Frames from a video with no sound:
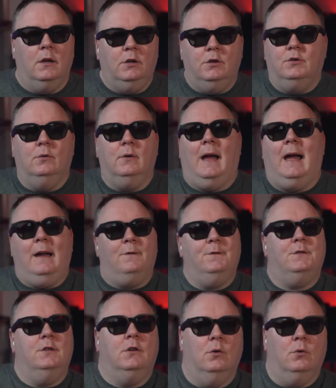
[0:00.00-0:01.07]
You don't
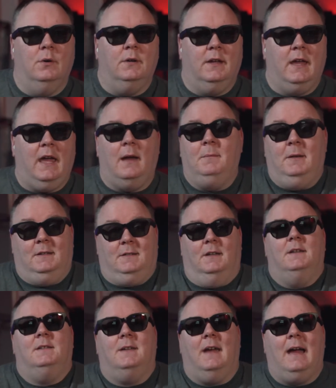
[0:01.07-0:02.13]
have to go and get, I mean, it's
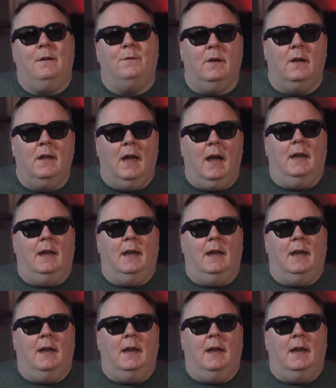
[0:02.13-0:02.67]
nice to have a,